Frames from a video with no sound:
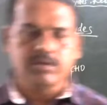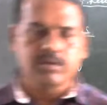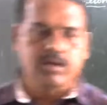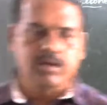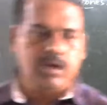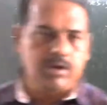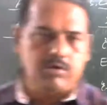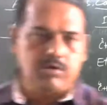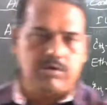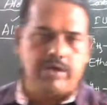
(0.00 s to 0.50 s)

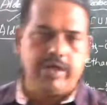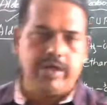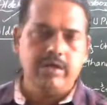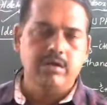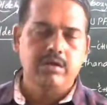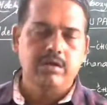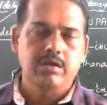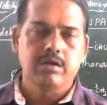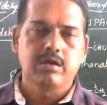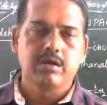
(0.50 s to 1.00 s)
Are you
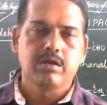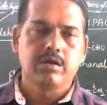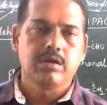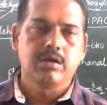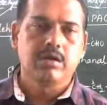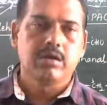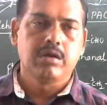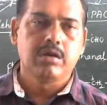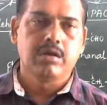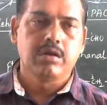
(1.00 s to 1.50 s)
clear?
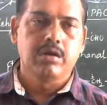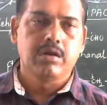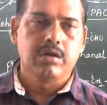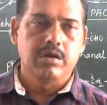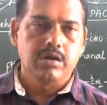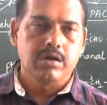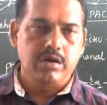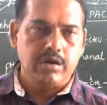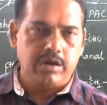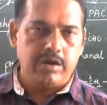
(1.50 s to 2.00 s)

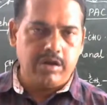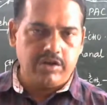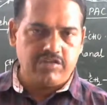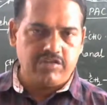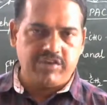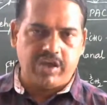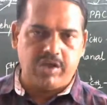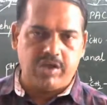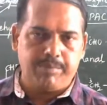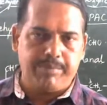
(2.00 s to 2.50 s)
Its
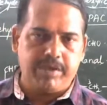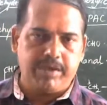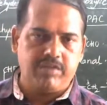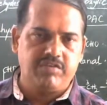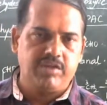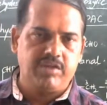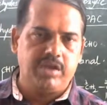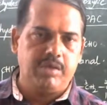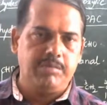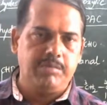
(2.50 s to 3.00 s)

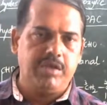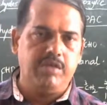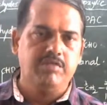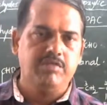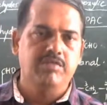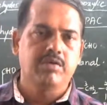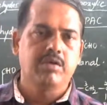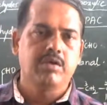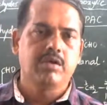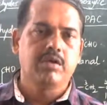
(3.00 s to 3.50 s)
IUPAC name is